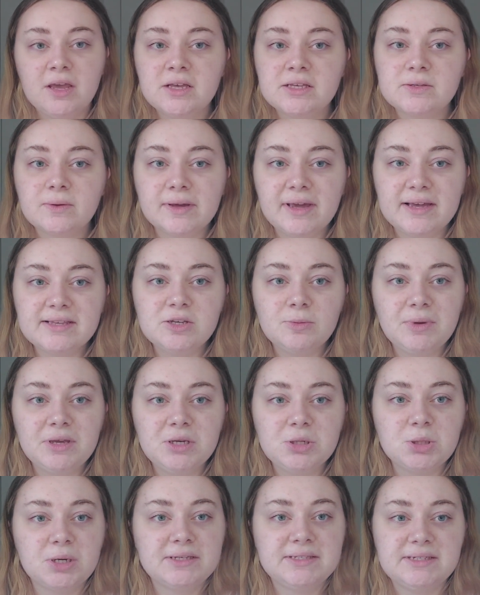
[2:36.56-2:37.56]
So I guess it'd be
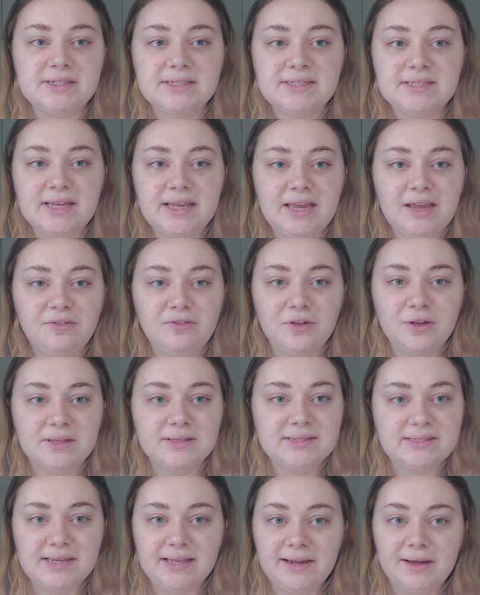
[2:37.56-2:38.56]
interesting to see if the
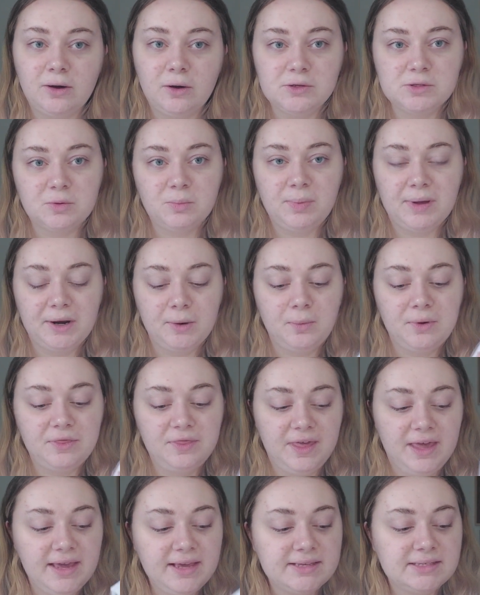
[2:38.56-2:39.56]
concealer goes on better with
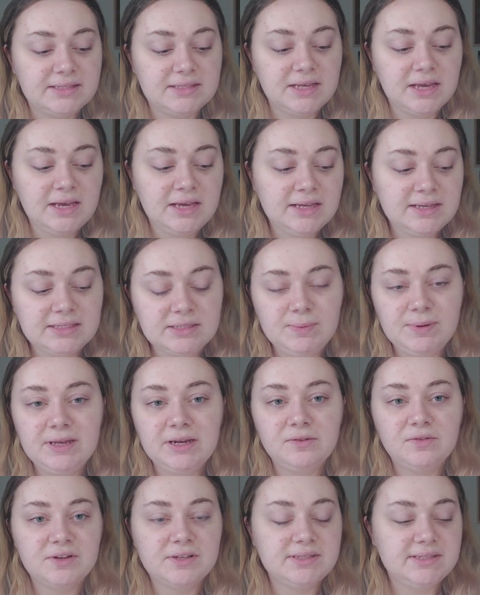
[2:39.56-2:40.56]
this. Speaking
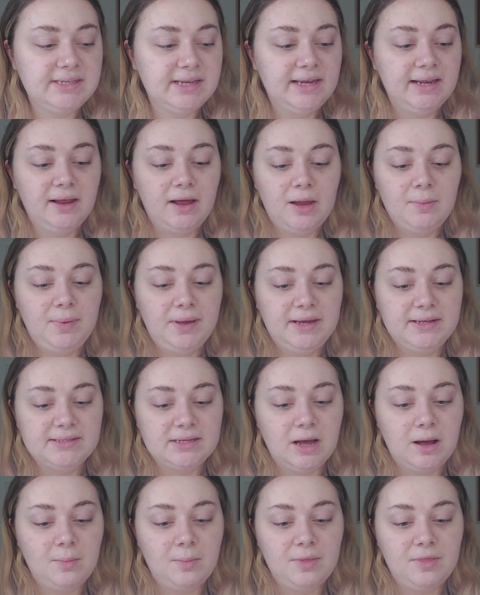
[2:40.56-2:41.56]
of concealer, I picked
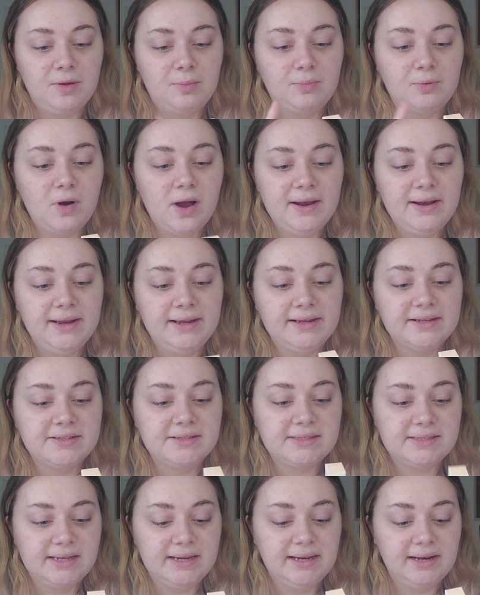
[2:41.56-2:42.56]
up the Brightening
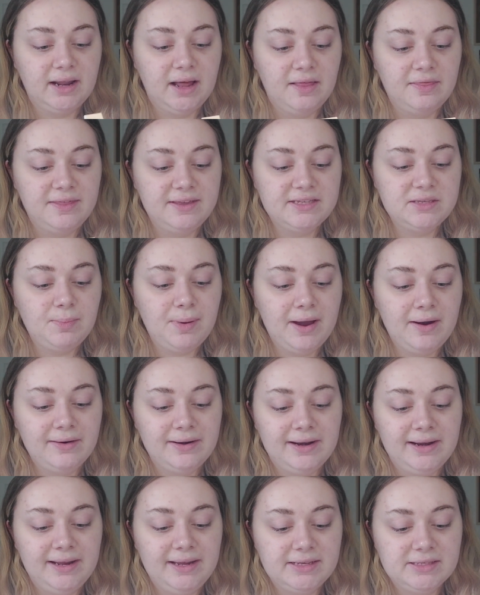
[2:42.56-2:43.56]
Concealer. This
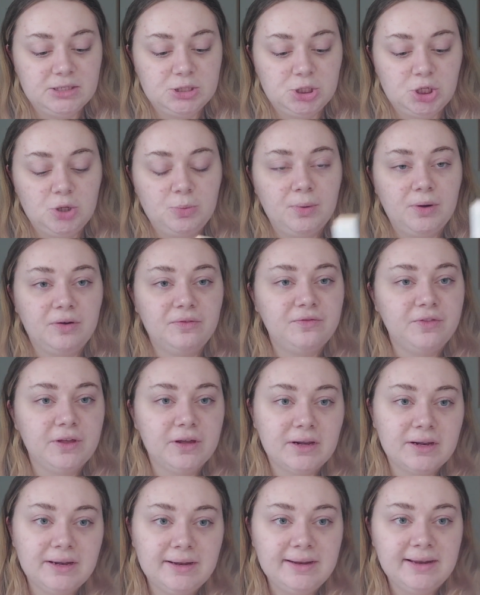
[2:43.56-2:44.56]
apparently is a dupe of the
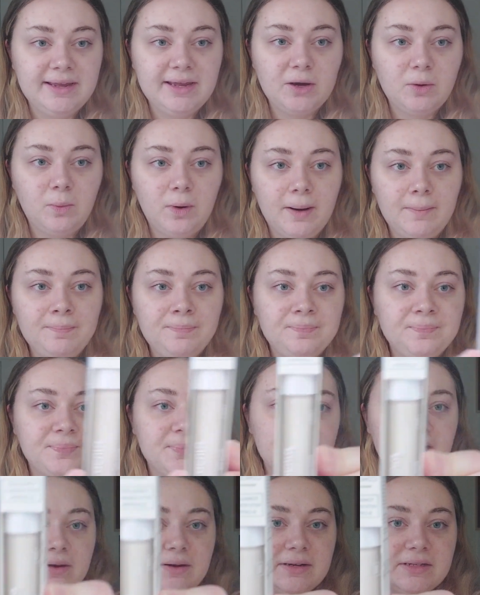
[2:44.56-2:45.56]
Clinique one.
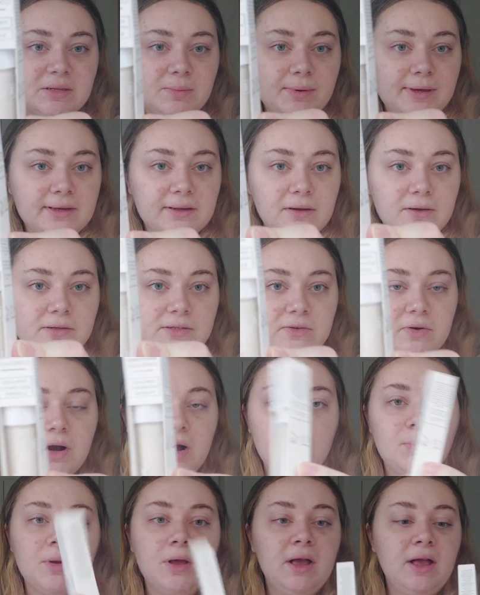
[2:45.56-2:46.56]
There is a bit closer
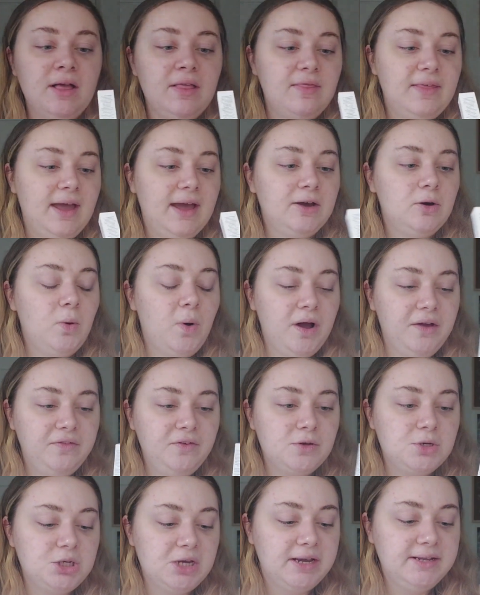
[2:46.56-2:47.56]
up. They had quite a
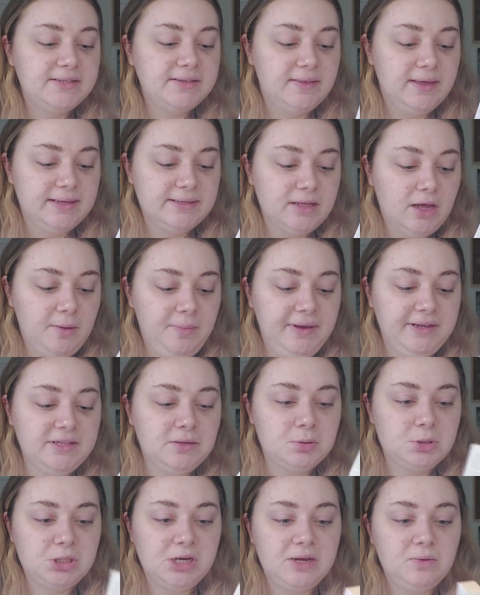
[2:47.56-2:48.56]
few shades of this. I picked
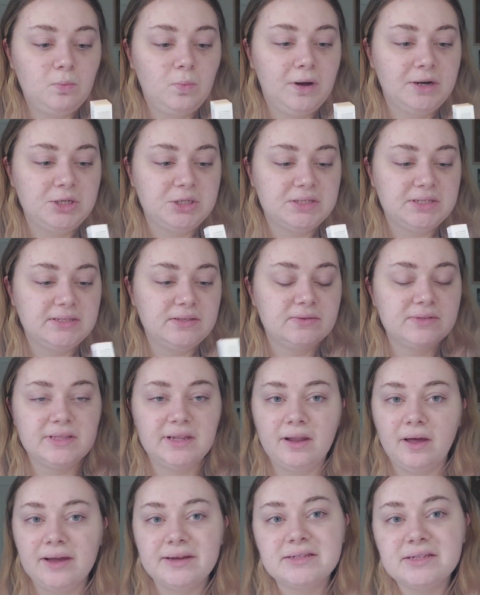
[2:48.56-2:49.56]
up shade one just because it was the
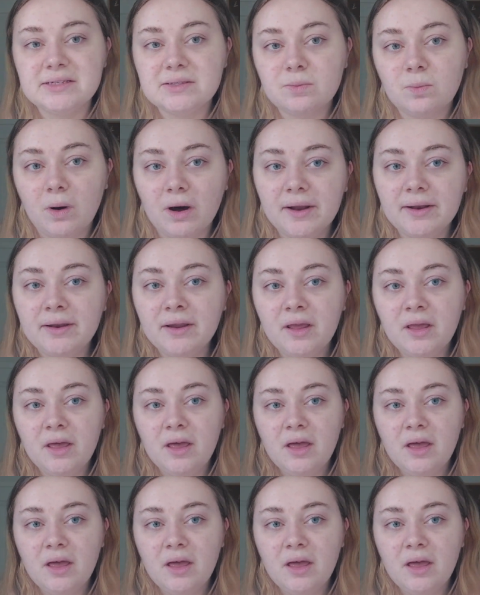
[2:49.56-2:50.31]
lightest one.